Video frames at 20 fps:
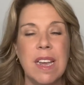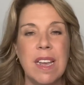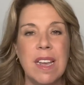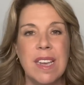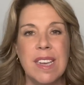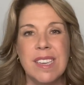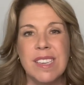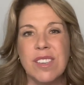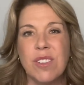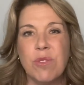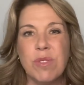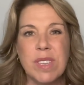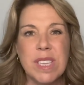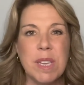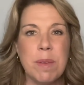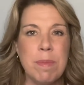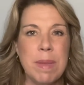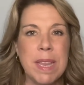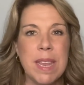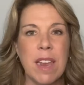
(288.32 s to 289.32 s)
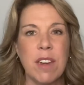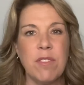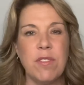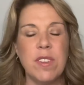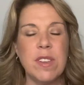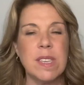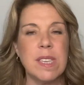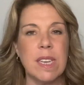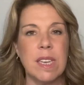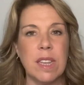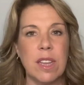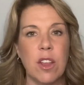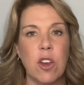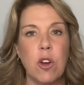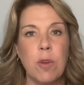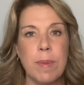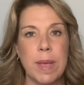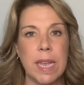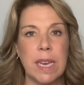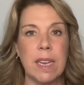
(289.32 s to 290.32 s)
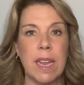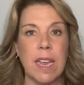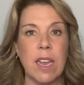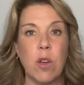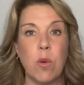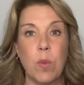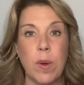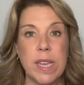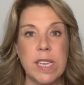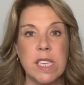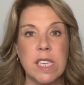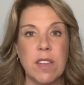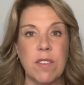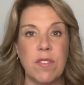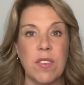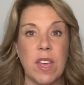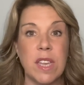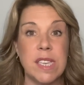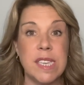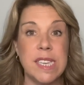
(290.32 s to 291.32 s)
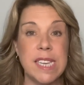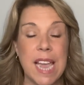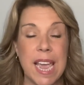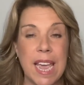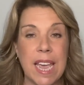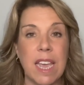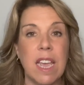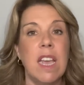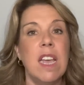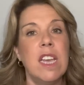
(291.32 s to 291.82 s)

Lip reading: So to me, that feels a little bit like a waste of a day.